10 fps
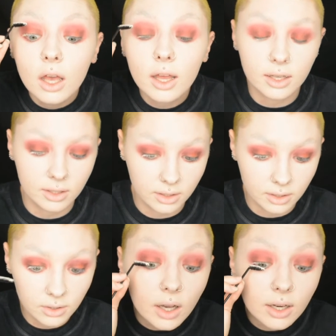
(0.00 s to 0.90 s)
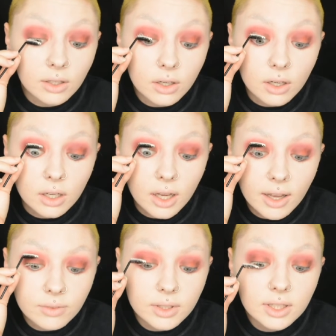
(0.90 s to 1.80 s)
And I think, I don't know,
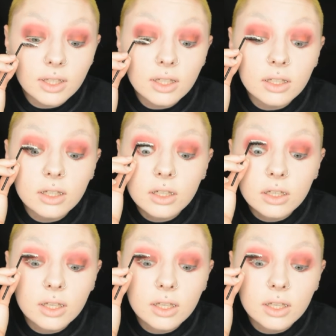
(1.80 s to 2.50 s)
everything